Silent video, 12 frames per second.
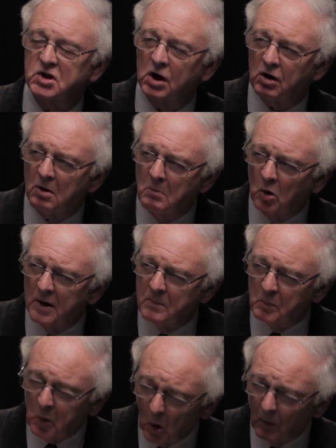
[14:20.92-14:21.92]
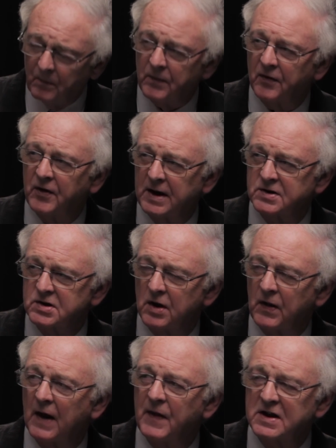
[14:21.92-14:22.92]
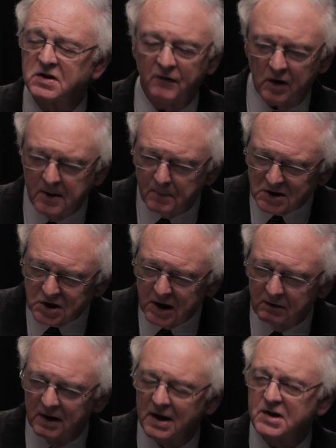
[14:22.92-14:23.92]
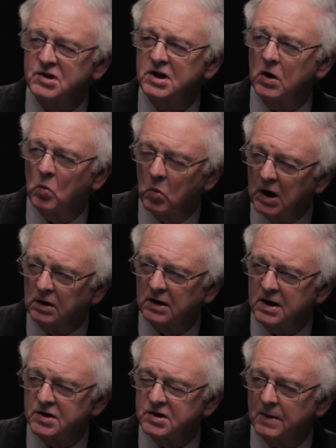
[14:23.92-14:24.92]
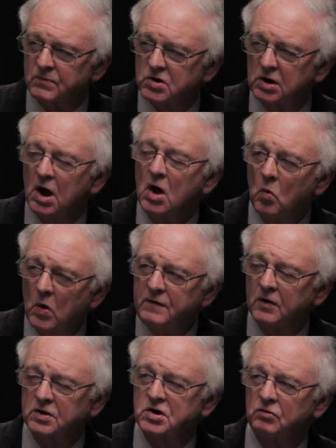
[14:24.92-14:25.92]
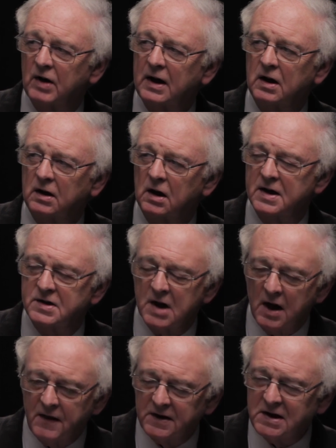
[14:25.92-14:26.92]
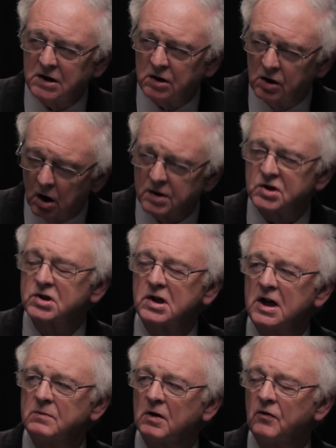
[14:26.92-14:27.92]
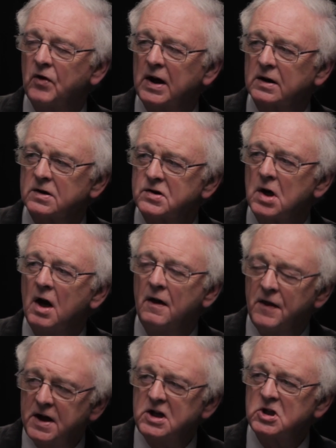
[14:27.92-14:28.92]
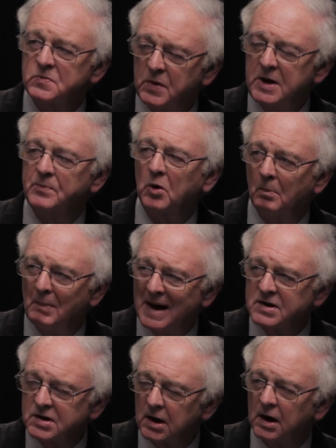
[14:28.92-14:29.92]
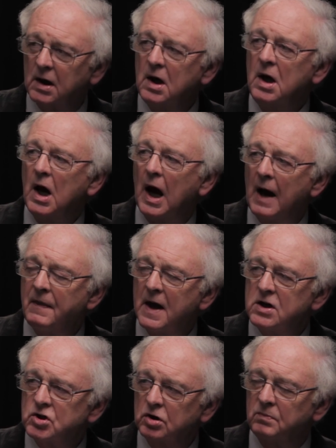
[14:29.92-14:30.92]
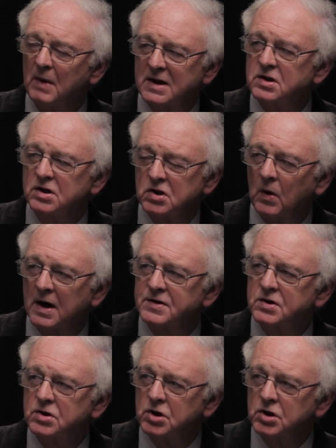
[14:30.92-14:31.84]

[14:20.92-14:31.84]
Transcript: there are more important things than that. That's a very materialistic, worldly assumption. We've got to recognise that in God's scheme of things, these people matter, and they should matter to us